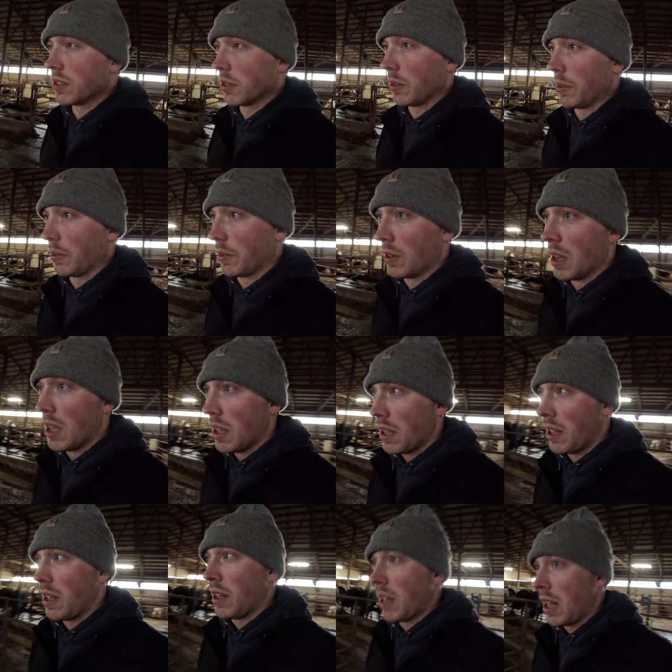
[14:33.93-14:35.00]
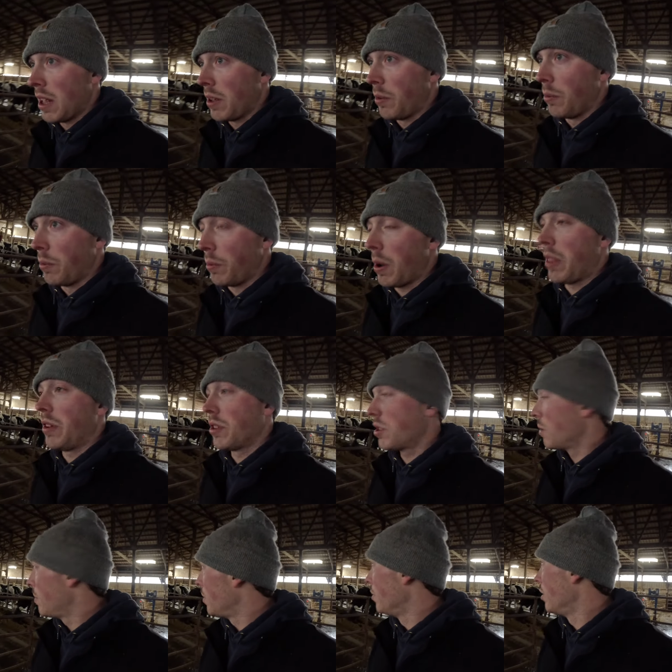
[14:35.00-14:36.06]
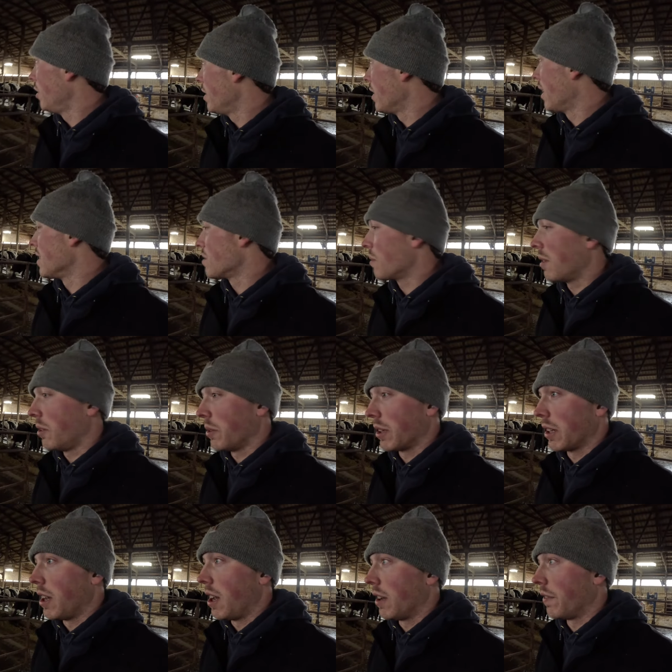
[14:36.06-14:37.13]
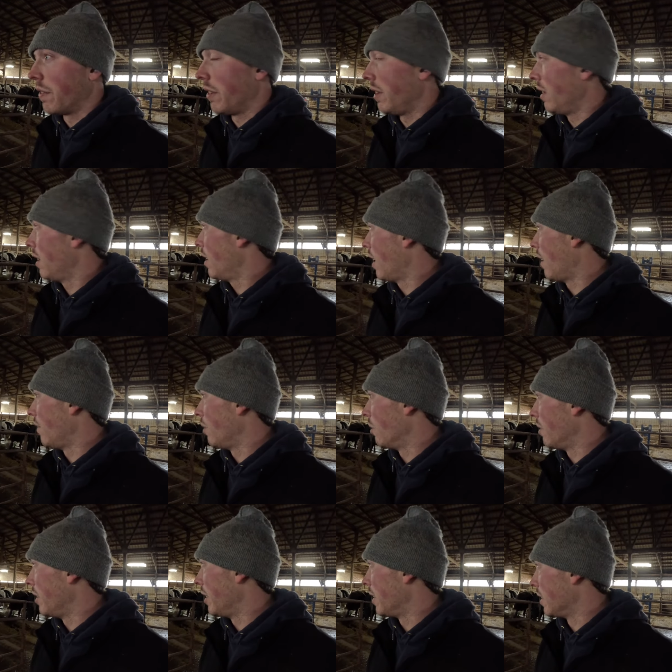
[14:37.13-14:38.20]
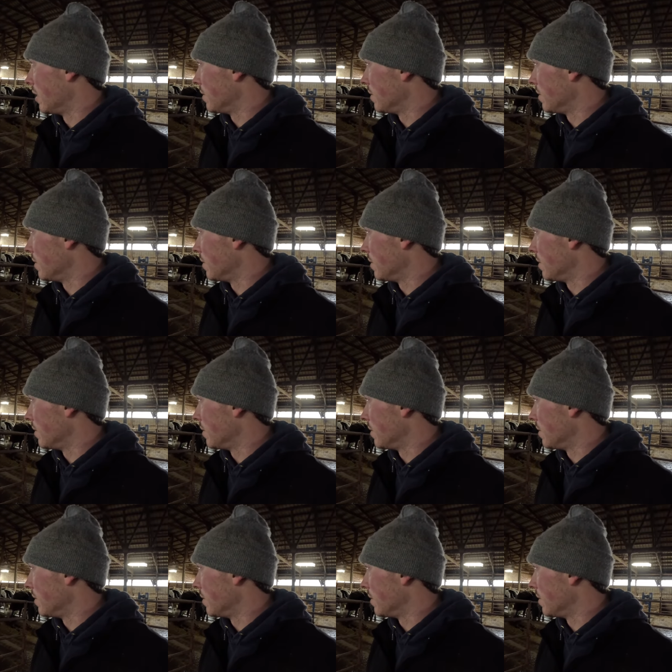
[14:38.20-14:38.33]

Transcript: So weather should be really nice while we're gone for everyone here.